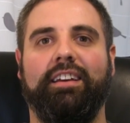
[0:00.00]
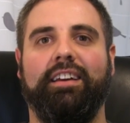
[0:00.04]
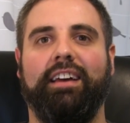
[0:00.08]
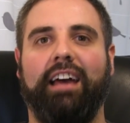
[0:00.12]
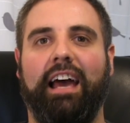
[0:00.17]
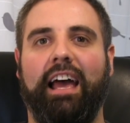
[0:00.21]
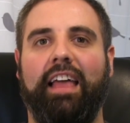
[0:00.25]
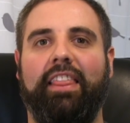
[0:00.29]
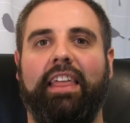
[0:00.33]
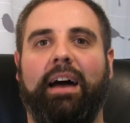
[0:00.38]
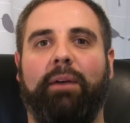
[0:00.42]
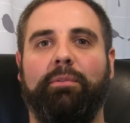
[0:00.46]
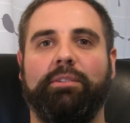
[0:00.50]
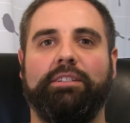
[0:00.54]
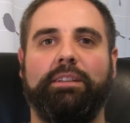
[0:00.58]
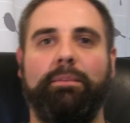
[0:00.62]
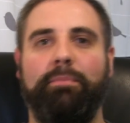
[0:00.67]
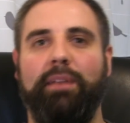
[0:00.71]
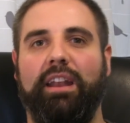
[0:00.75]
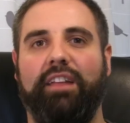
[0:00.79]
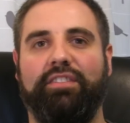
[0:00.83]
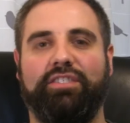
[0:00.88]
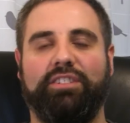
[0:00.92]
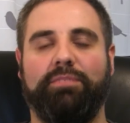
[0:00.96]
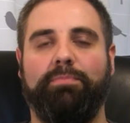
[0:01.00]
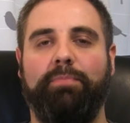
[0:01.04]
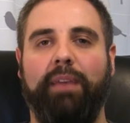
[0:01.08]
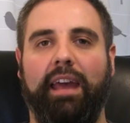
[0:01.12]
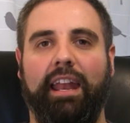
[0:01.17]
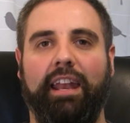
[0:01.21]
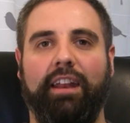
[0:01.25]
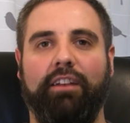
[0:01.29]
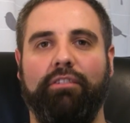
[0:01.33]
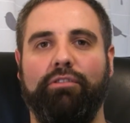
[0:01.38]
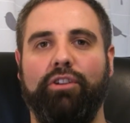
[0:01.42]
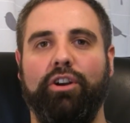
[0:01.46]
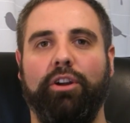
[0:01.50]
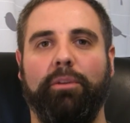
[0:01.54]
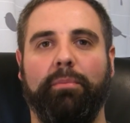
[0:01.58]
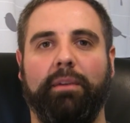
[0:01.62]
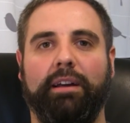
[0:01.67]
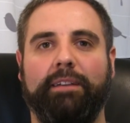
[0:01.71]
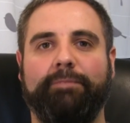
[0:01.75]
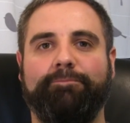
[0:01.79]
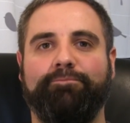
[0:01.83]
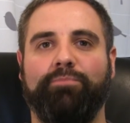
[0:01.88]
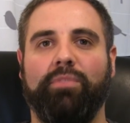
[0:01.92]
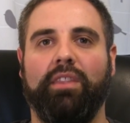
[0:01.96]
That was a bit of spin and
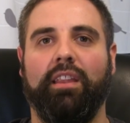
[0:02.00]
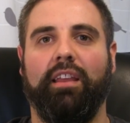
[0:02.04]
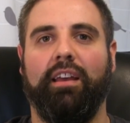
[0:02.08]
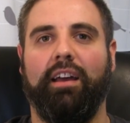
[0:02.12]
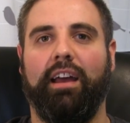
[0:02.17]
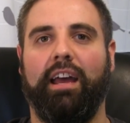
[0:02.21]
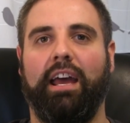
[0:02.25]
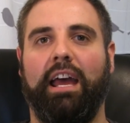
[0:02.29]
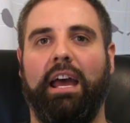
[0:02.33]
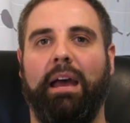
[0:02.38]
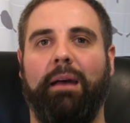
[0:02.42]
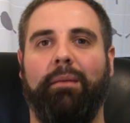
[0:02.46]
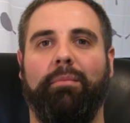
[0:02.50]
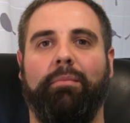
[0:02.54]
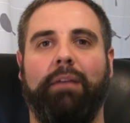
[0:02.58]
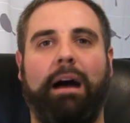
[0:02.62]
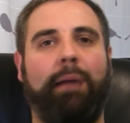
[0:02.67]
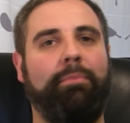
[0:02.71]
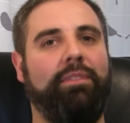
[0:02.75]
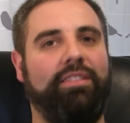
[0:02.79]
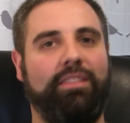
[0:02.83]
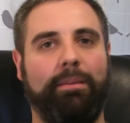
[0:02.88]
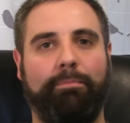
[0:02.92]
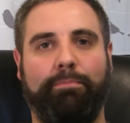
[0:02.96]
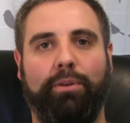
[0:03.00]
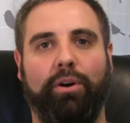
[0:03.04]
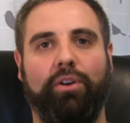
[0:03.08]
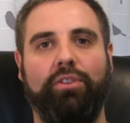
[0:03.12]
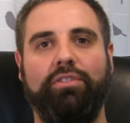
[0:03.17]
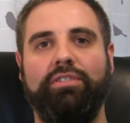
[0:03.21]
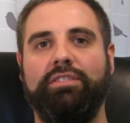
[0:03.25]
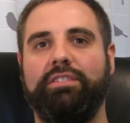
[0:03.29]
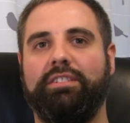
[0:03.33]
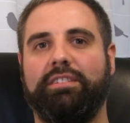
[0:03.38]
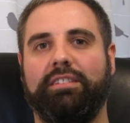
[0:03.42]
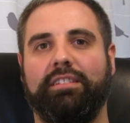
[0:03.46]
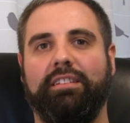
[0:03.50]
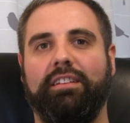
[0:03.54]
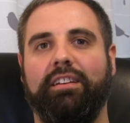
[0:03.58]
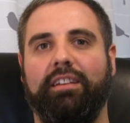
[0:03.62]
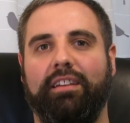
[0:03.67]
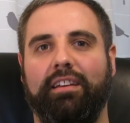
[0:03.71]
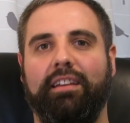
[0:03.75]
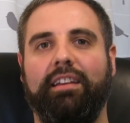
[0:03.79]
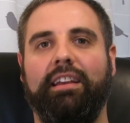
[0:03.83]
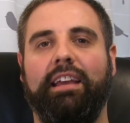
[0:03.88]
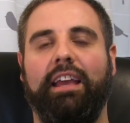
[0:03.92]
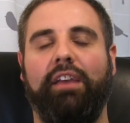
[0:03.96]
rumour. I mean, the puns,
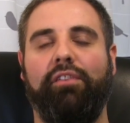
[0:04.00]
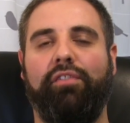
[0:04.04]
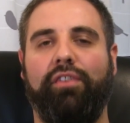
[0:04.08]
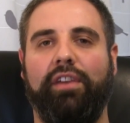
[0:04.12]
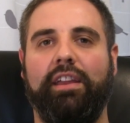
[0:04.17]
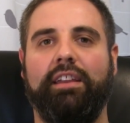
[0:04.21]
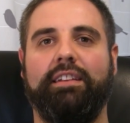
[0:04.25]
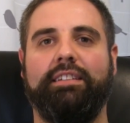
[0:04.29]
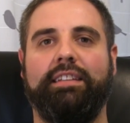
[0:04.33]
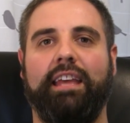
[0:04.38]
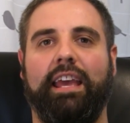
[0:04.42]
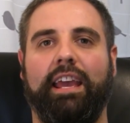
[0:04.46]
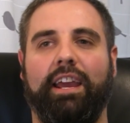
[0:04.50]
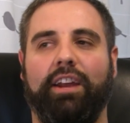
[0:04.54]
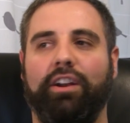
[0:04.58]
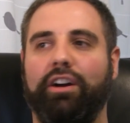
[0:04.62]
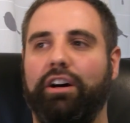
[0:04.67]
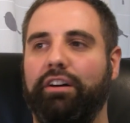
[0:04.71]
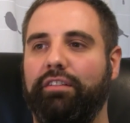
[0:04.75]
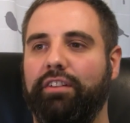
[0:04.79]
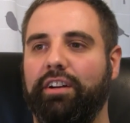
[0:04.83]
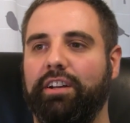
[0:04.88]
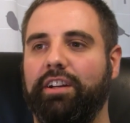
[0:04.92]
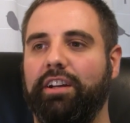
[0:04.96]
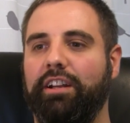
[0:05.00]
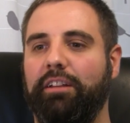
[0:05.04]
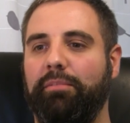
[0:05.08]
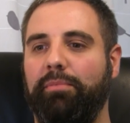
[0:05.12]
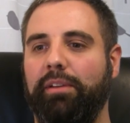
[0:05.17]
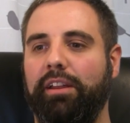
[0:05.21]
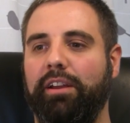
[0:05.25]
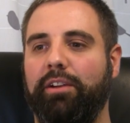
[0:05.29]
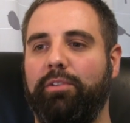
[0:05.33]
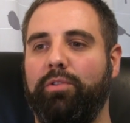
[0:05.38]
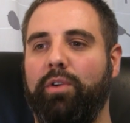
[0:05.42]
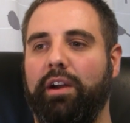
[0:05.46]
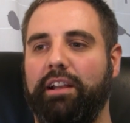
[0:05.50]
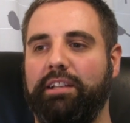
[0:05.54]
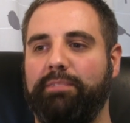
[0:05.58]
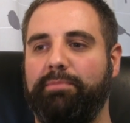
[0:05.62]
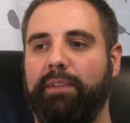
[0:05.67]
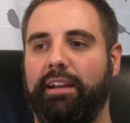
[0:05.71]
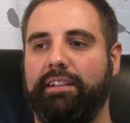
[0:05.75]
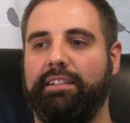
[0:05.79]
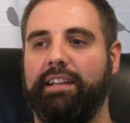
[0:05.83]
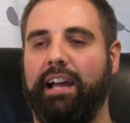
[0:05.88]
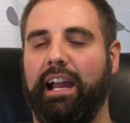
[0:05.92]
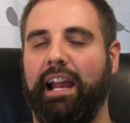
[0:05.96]
if he had taken over, could have been quite
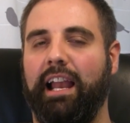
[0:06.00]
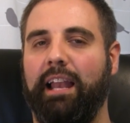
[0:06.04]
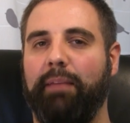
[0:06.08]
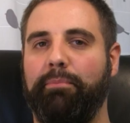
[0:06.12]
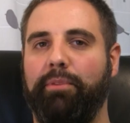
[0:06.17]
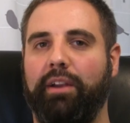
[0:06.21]
spectacular.